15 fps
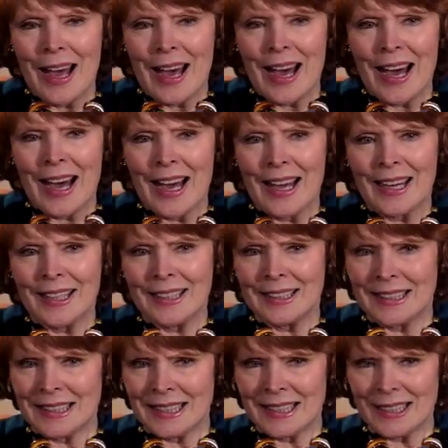I
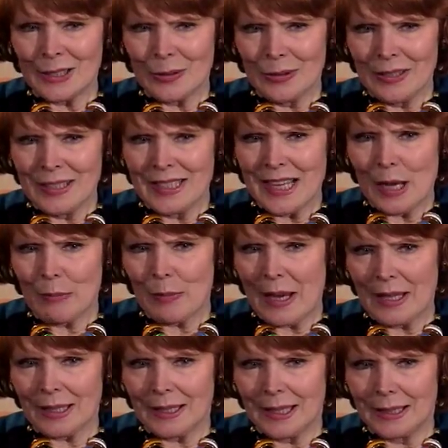sort of sat
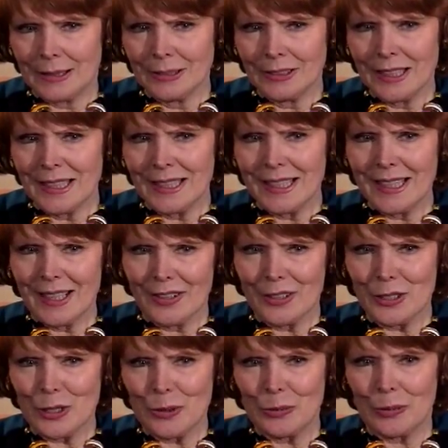back and I looked at the other
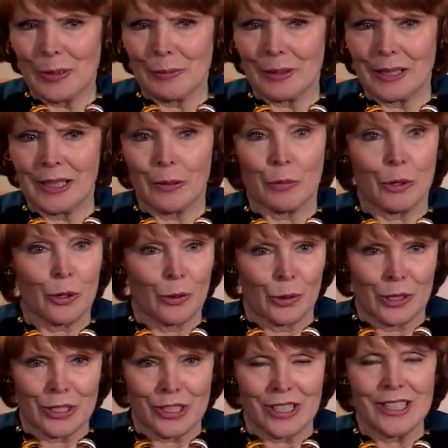2 women, and they were
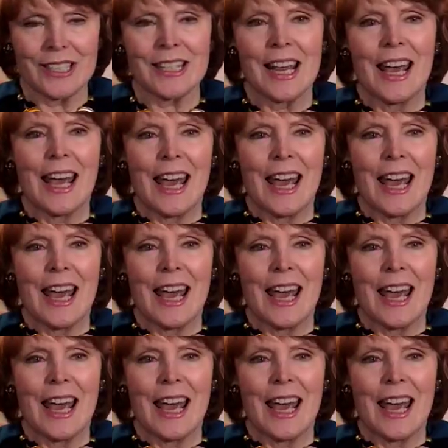gorgeous,